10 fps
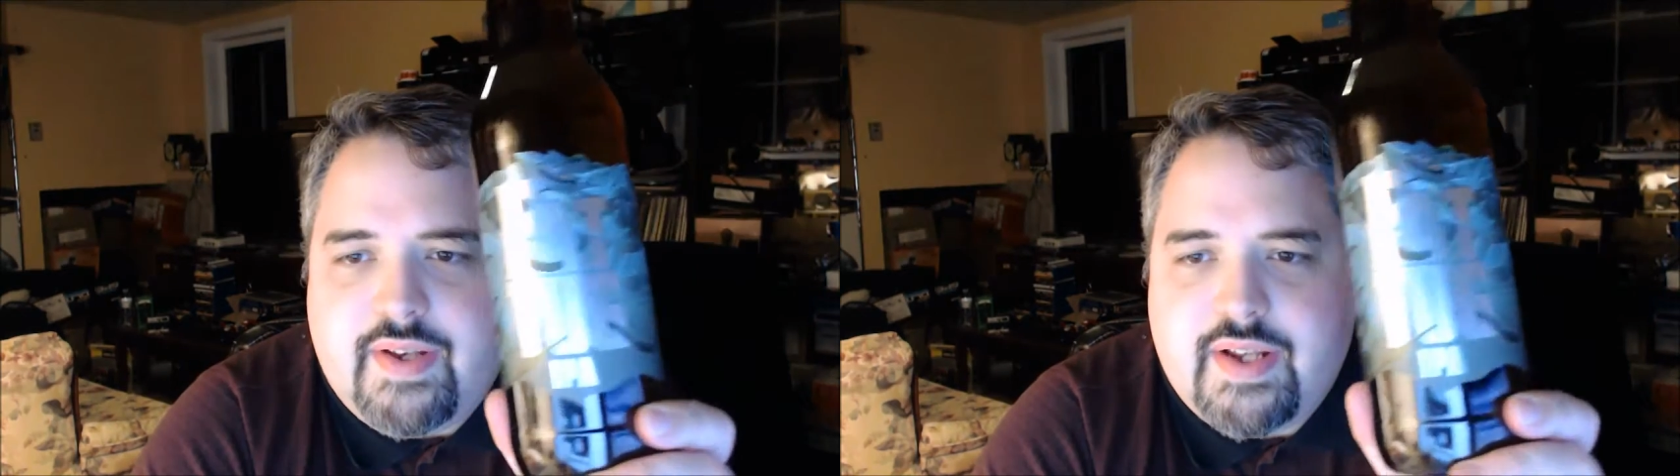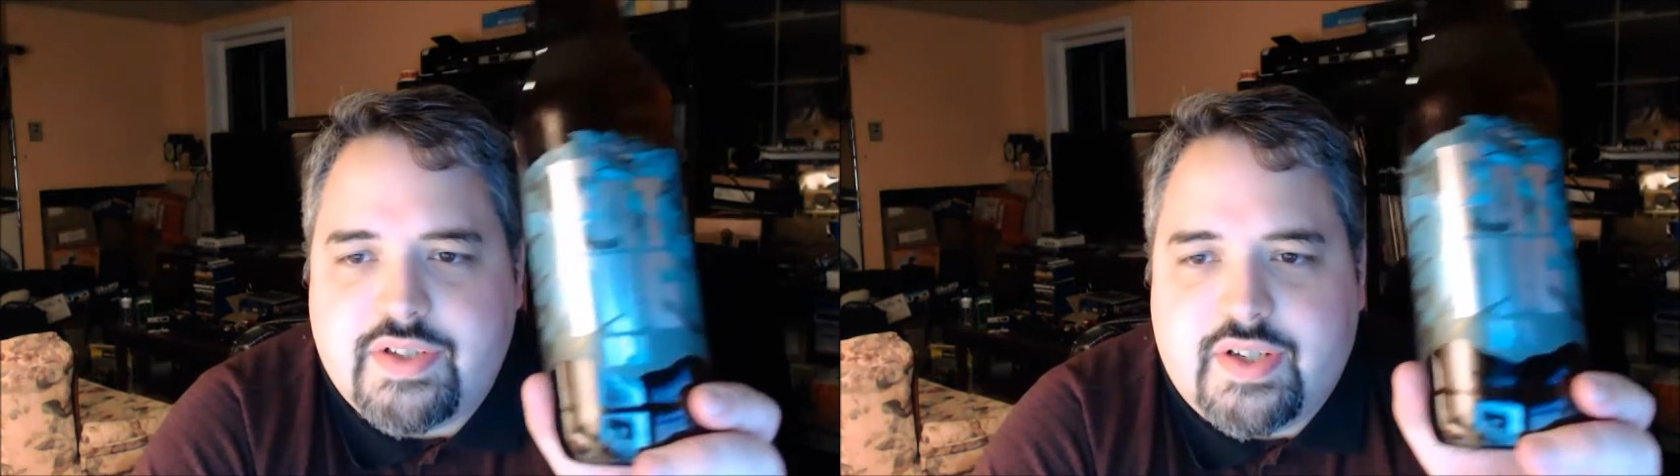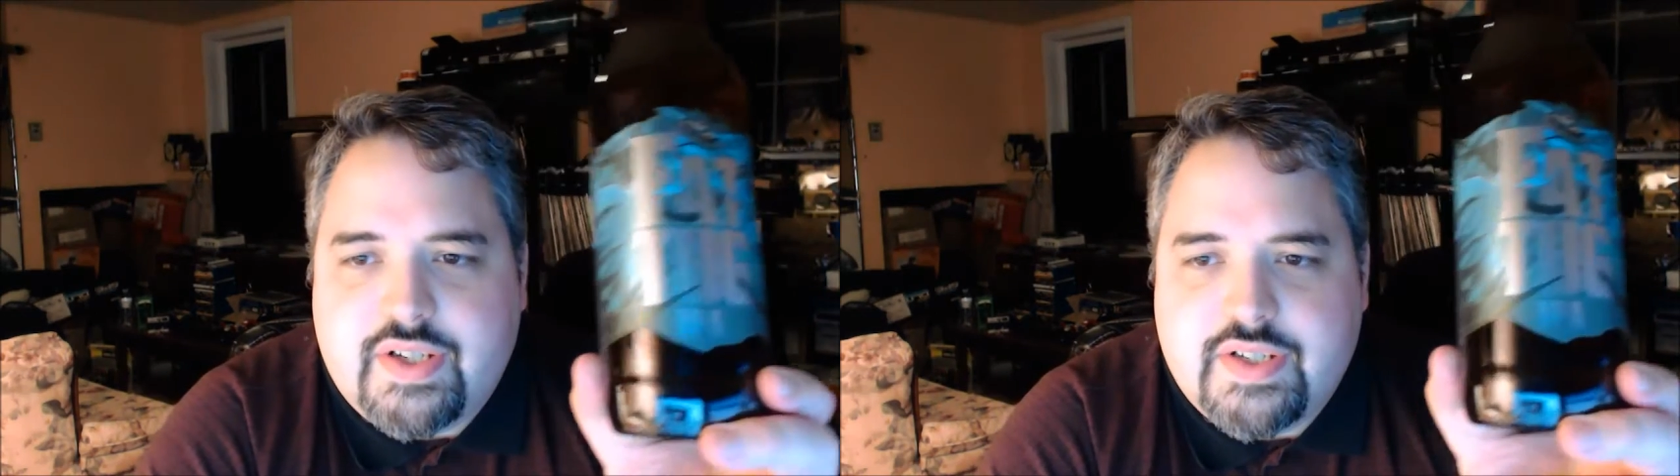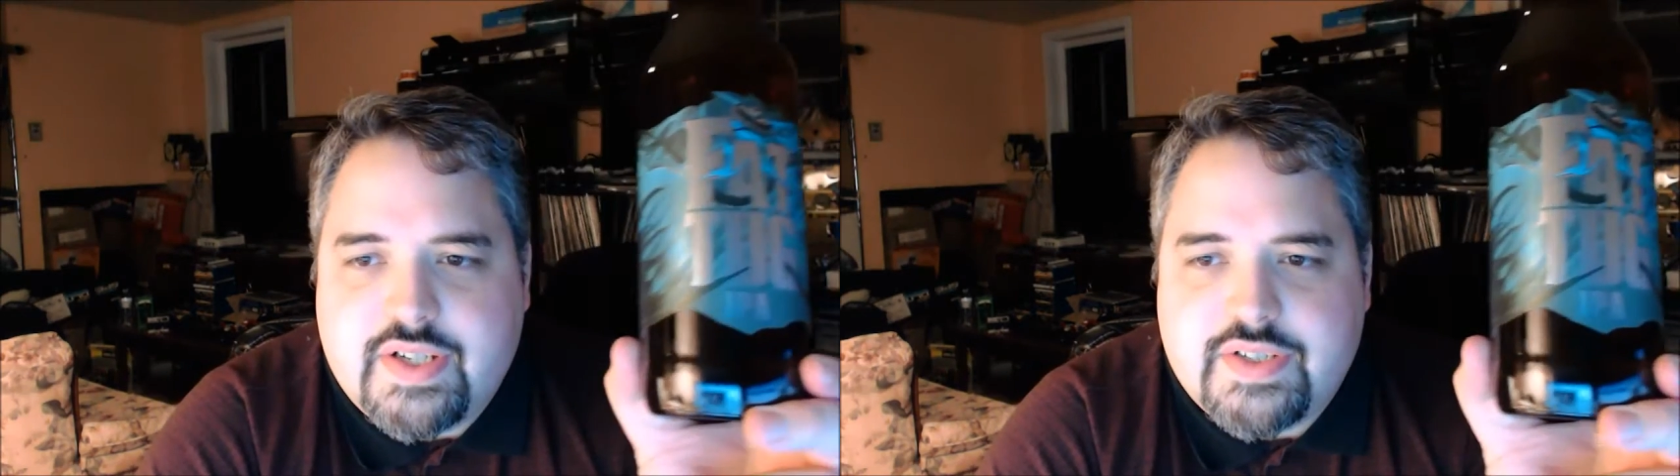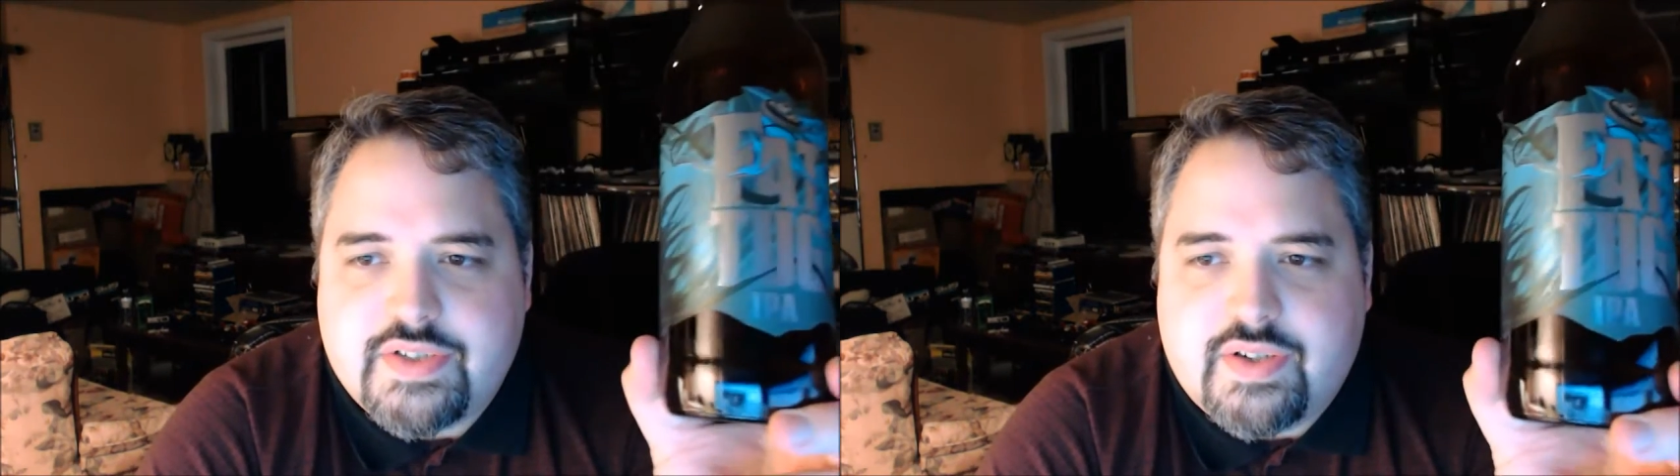haven't had a
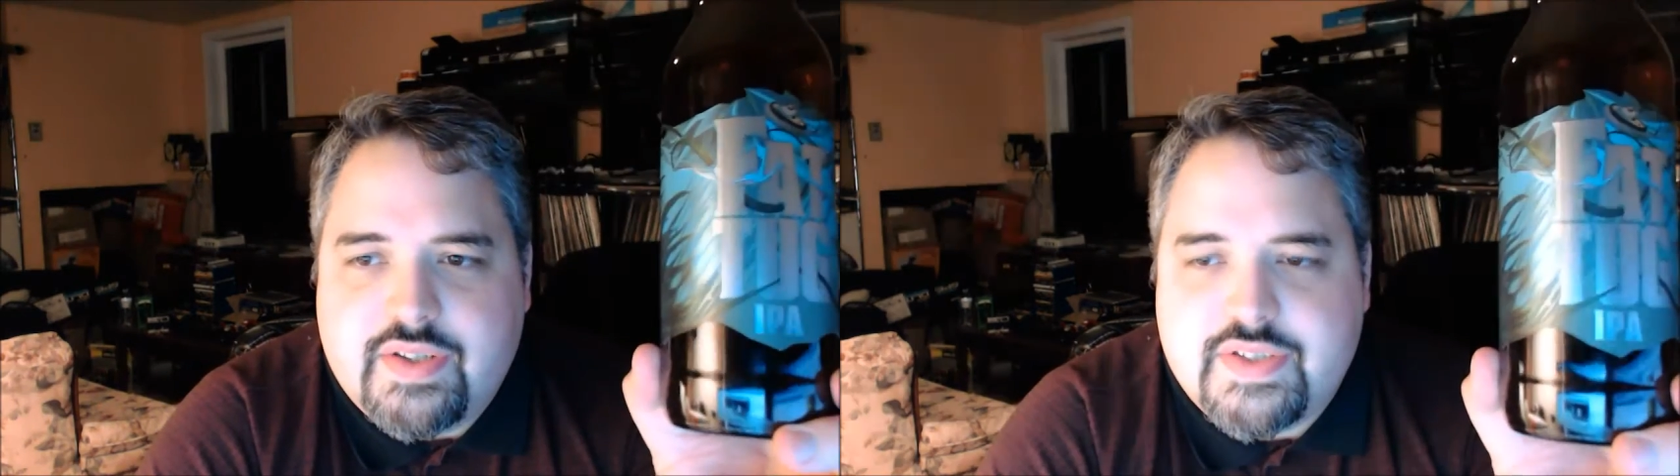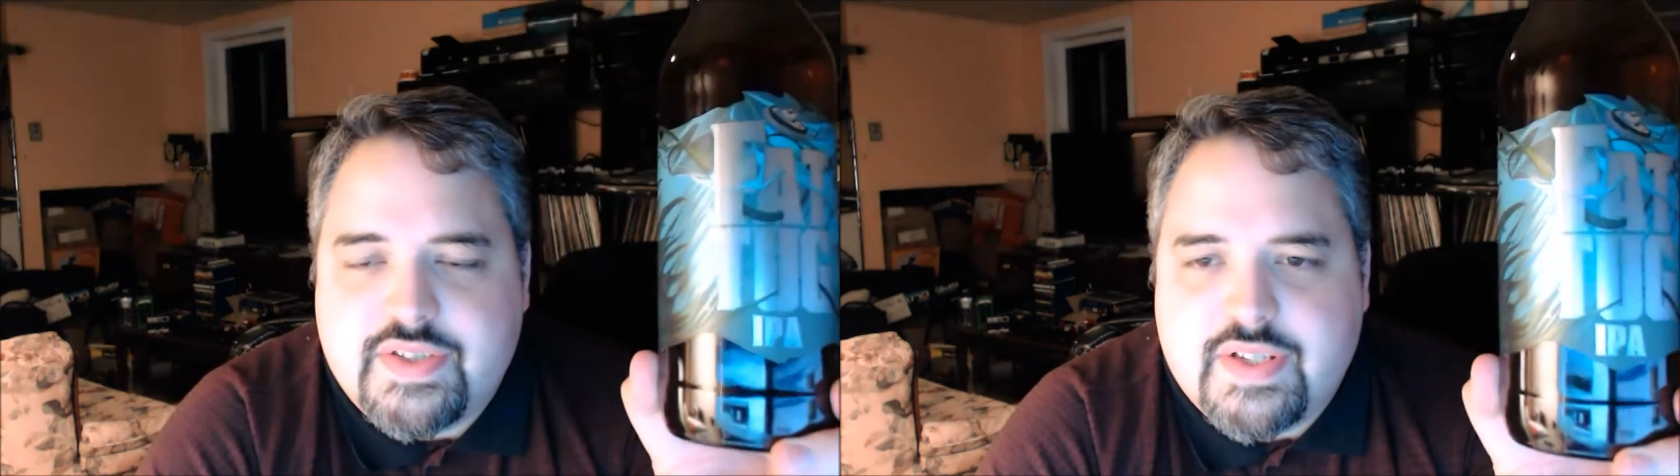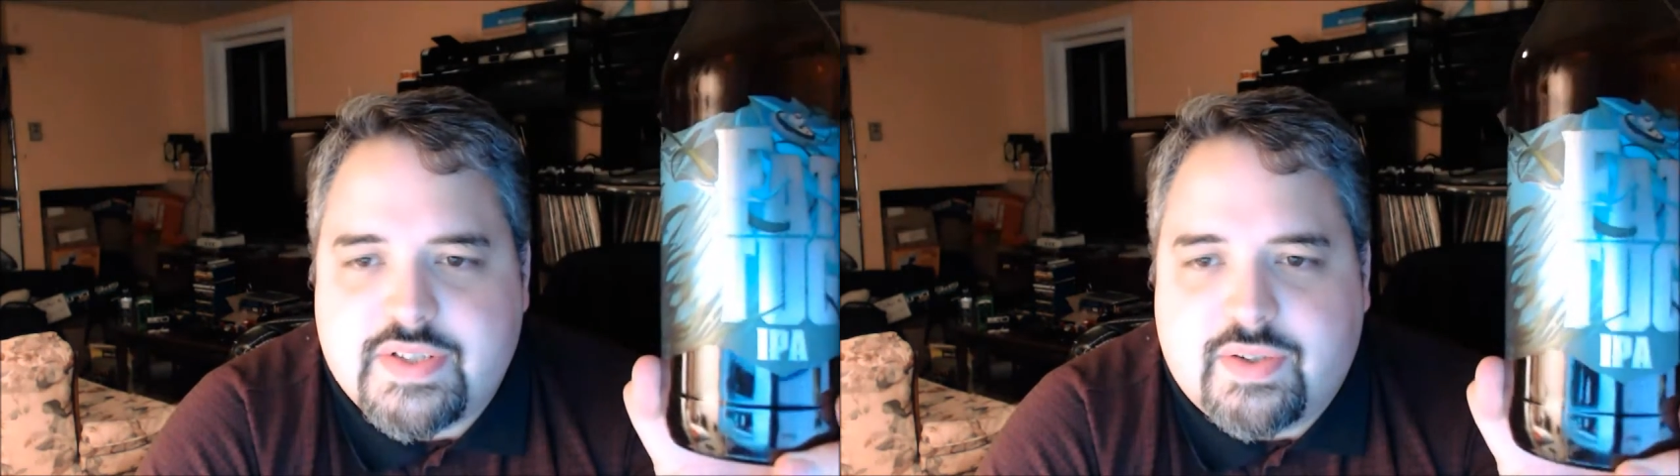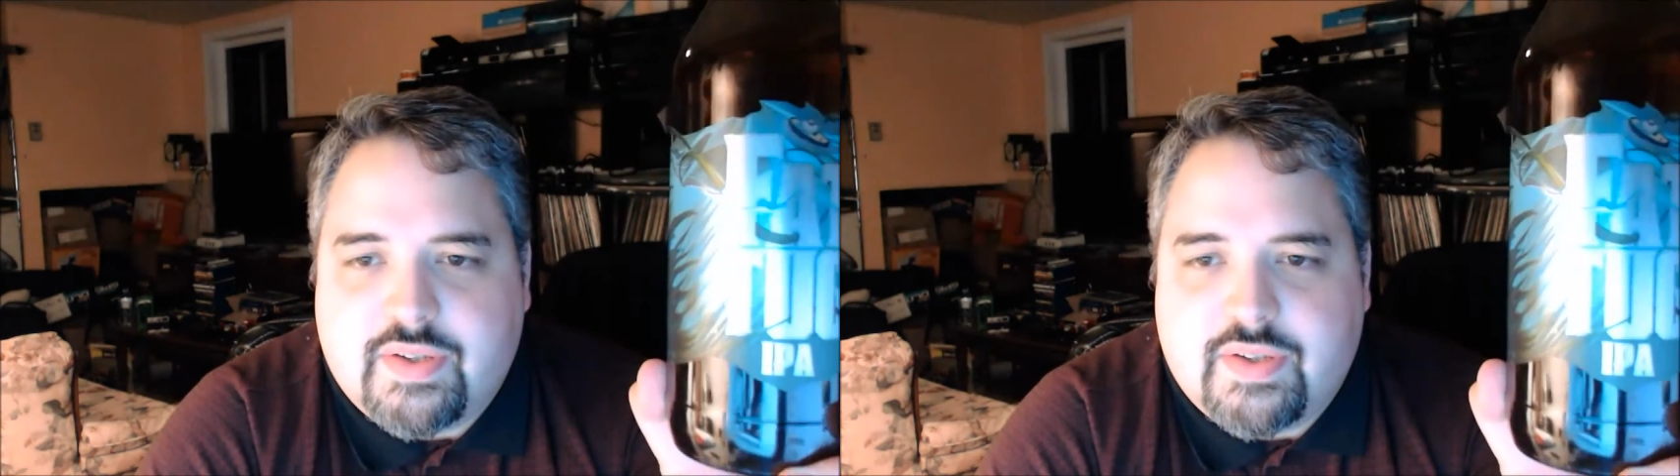chance to try this yet,